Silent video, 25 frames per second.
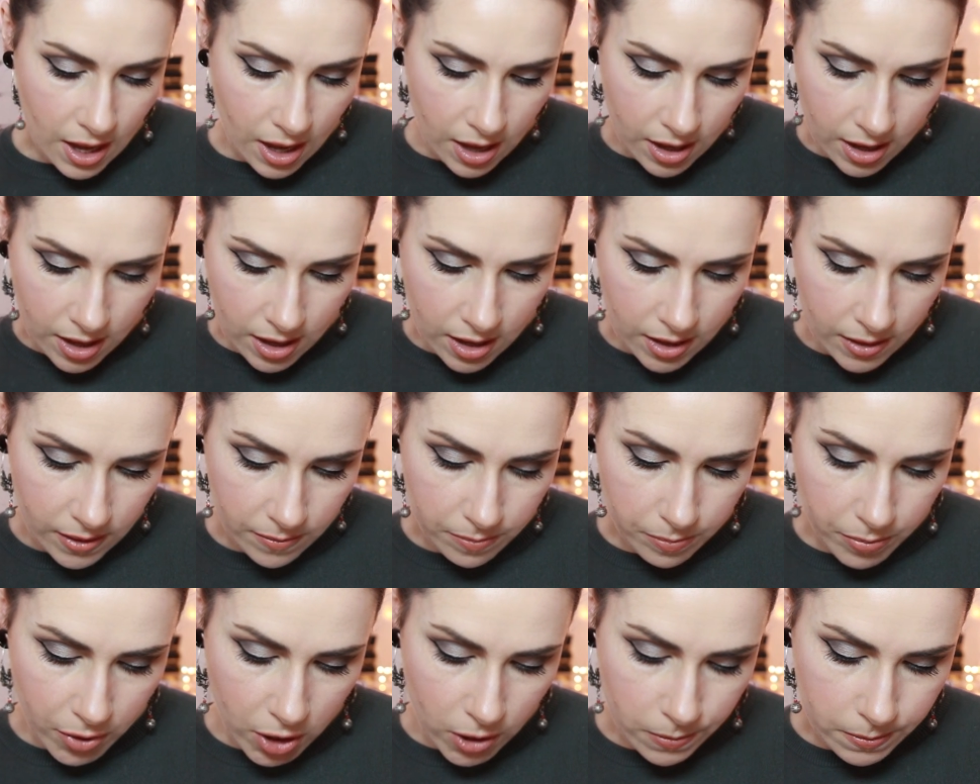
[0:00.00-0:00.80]

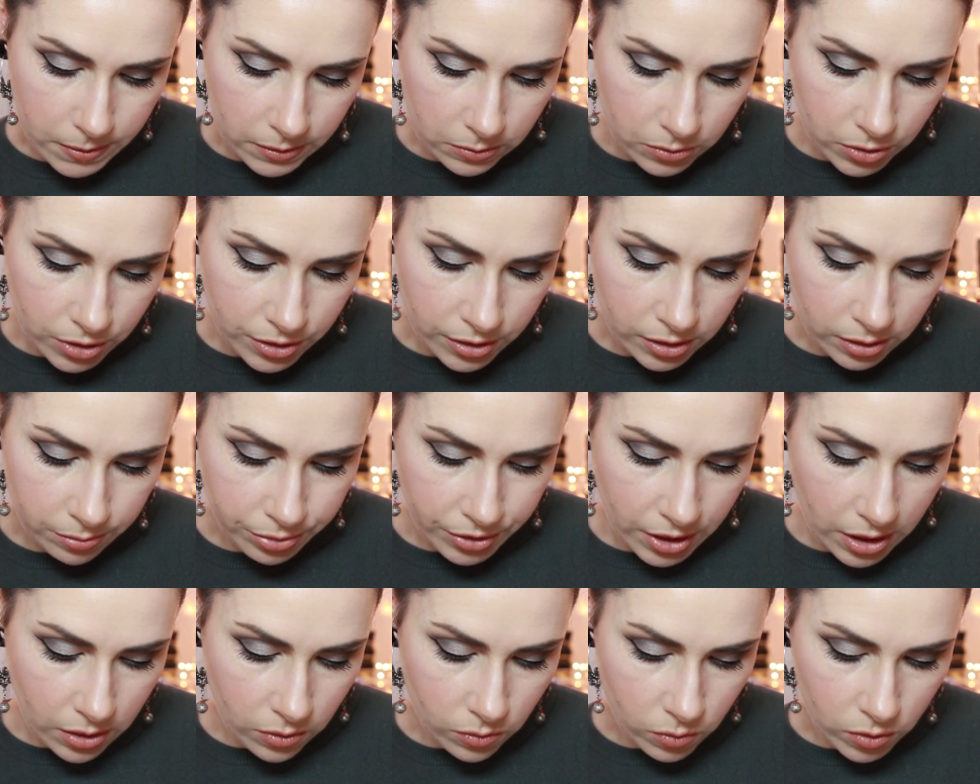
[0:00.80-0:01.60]
a purple one, a
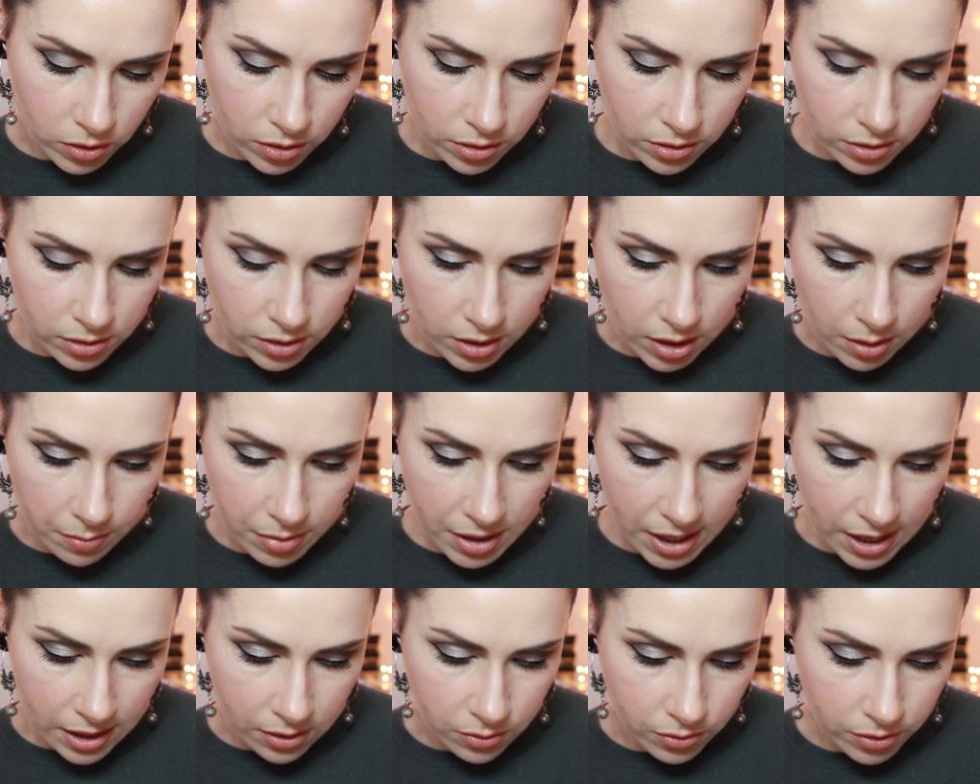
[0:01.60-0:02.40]
brown one, a
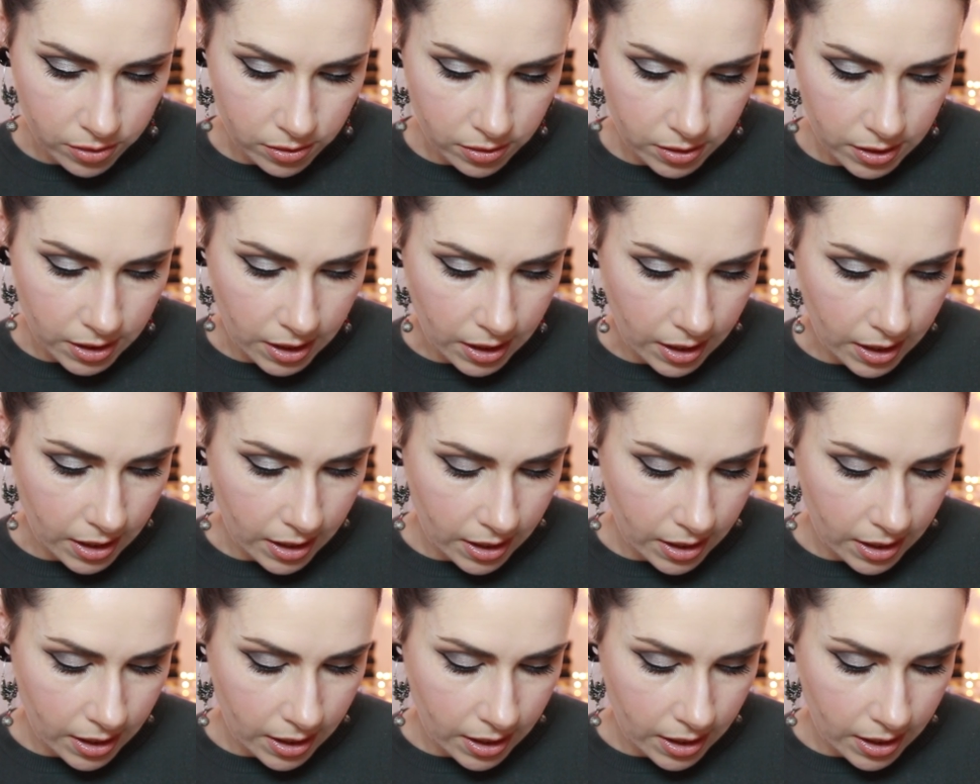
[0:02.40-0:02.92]
black one,